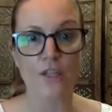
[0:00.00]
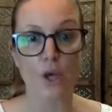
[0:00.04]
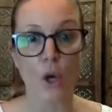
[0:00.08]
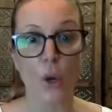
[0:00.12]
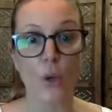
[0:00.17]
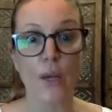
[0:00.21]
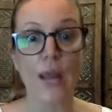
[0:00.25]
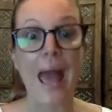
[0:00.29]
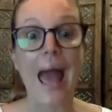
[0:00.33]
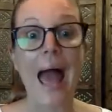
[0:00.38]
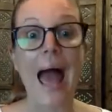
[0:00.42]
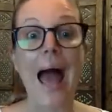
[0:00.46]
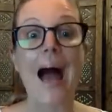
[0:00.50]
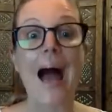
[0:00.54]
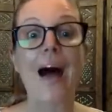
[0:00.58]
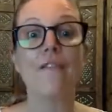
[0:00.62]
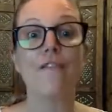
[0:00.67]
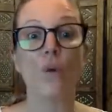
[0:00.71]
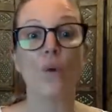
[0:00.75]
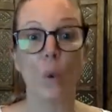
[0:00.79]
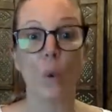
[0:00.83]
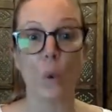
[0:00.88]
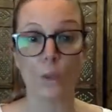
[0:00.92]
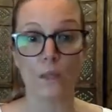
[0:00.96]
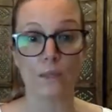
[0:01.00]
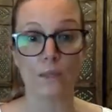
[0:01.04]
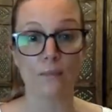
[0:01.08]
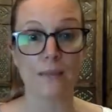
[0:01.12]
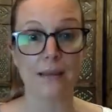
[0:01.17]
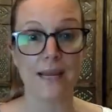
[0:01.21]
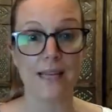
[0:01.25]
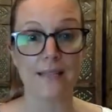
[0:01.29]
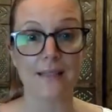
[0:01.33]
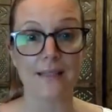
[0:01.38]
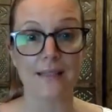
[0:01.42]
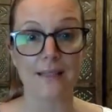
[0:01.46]
don't have
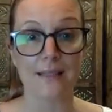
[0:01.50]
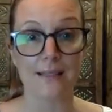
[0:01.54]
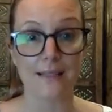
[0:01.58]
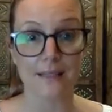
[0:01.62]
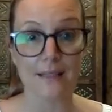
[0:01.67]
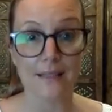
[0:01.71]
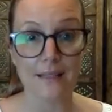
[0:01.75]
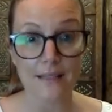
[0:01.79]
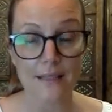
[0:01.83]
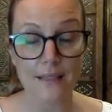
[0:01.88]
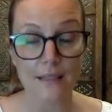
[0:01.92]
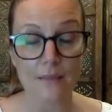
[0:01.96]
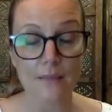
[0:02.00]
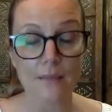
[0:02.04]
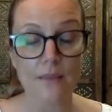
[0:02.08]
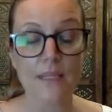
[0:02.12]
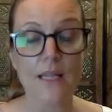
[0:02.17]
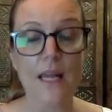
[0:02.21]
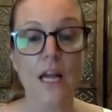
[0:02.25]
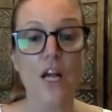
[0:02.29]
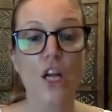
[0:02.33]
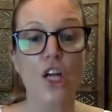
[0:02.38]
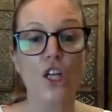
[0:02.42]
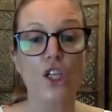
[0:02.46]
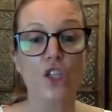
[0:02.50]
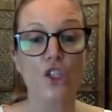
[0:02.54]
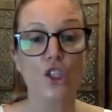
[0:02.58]
automated systems.